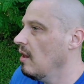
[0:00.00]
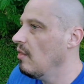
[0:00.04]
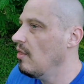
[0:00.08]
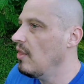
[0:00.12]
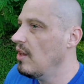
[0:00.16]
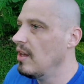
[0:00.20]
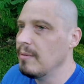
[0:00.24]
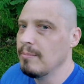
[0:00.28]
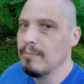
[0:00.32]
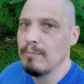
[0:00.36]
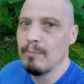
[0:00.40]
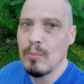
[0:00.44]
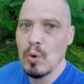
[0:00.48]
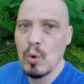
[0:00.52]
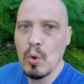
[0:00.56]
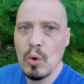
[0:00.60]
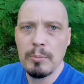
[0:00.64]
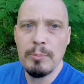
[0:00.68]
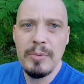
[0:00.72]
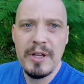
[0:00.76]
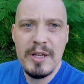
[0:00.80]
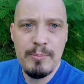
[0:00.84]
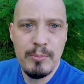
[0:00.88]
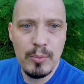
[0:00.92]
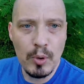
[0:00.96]
that
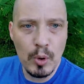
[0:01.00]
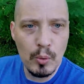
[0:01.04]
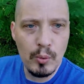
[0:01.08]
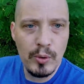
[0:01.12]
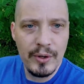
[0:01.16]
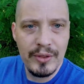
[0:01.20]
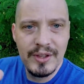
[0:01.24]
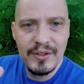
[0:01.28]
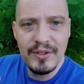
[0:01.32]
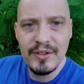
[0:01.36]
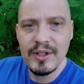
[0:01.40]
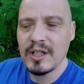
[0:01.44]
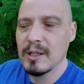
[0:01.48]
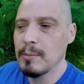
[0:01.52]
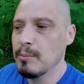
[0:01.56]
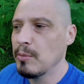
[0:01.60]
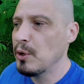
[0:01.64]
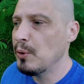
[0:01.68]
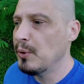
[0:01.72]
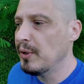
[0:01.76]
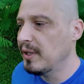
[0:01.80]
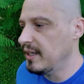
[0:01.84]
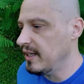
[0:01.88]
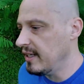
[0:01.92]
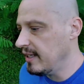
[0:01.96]
more people within the
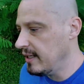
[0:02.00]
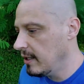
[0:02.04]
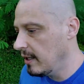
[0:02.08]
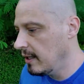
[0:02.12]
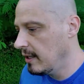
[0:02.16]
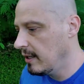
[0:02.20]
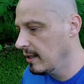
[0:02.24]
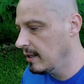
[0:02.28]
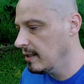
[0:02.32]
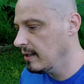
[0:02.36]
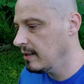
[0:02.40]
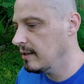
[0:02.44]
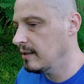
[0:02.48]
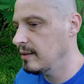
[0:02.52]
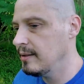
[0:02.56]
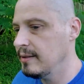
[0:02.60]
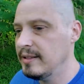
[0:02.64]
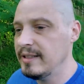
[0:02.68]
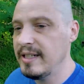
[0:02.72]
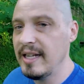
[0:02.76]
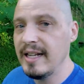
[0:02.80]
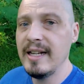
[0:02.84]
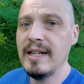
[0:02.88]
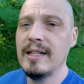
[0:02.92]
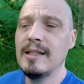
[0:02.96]
community
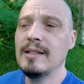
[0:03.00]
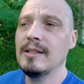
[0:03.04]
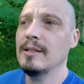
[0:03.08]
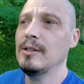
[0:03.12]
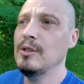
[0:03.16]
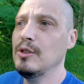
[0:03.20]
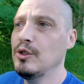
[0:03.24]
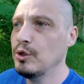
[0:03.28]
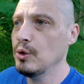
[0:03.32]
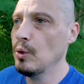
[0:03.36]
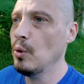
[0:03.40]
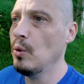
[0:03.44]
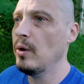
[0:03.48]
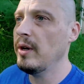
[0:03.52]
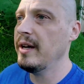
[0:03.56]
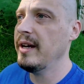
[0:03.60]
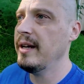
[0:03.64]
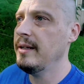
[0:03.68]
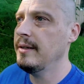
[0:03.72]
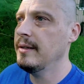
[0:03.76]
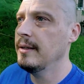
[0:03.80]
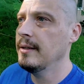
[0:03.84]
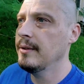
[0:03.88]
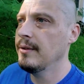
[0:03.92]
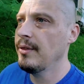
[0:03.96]
need to
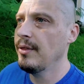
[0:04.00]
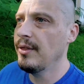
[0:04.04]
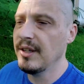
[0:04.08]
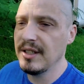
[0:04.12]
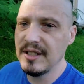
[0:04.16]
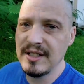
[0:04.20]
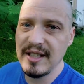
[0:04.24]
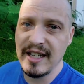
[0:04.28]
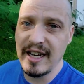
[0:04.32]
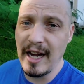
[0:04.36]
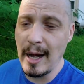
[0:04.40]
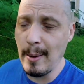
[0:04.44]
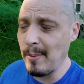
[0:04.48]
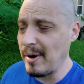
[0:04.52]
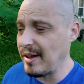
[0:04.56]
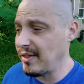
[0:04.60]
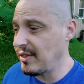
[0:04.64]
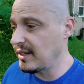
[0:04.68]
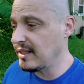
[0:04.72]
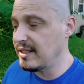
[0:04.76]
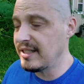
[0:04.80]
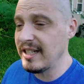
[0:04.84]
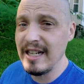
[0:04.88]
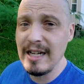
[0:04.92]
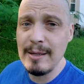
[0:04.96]
join the team.
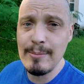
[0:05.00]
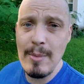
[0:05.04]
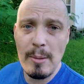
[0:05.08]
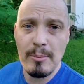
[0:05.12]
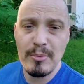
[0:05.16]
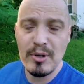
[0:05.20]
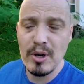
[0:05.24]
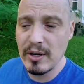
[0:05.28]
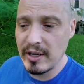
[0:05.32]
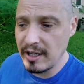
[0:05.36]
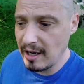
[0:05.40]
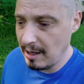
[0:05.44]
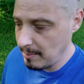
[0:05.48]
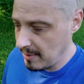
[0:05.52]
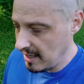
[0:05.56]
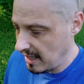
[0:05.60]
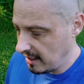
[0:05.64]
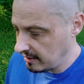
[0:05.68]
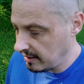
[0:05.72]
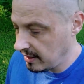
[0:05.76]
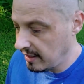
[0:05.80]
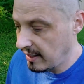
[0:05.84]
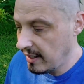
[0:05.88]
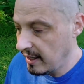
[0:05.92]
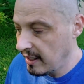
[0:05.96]
And the team I'm talking
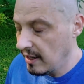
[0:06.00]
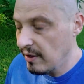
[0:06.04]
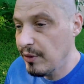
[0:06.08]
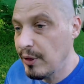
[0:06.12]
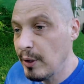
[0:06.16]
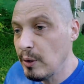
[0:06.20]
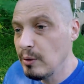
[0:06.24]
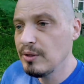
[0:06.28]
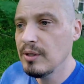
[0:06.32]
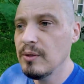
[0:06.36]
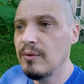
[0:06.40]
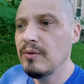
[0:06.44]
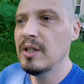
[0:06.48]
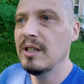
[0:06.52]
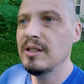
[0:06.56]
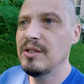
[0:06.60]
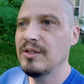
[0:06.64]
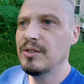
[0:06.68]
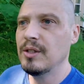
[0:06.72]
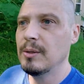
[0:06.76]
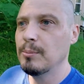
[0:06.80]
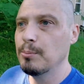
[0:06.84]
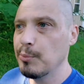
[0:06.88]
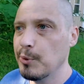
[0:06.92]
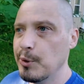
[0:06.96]
about, those of us
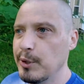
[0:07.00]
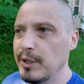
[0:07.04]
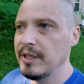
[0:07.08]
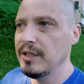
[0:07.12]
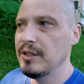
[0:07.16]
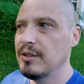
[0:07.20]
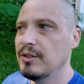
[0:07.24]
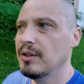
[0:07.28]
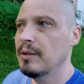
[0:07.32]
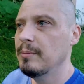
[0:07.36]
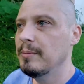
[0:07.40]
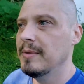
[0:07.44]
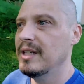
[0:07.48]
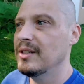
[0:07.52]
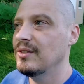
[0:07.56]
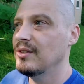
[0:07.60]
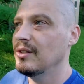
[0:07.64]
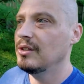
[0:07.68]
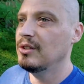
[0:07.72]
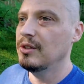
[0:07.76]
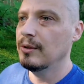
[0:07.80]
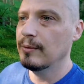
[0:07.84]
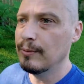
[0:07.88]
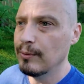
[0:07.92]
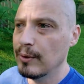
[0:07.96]
that preach the
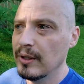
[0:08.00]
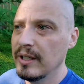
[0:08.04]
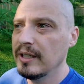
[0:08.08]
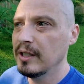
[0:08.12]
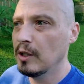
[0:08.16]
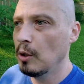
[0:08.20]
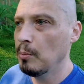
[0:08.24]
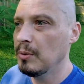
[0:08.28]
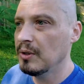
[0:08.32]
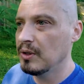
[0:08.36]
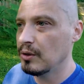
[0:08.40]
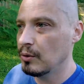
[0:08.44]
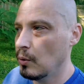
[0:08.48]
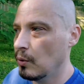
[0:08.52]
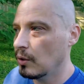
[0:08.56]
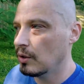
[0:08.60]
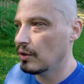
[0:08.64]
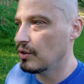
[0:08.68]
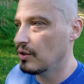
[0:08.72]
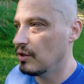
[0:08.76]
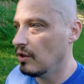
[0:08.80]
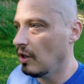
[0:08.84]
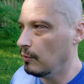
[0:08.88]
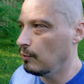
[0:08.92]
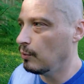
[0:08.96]
message of free and open
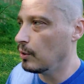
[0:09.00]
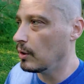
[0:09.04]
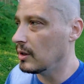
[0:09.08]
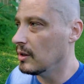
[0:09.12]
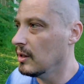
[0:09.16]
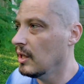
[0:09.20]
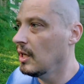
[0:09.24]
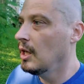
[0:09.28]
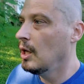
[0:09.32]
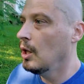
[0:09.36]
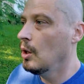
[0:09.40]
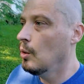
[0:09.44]
source software.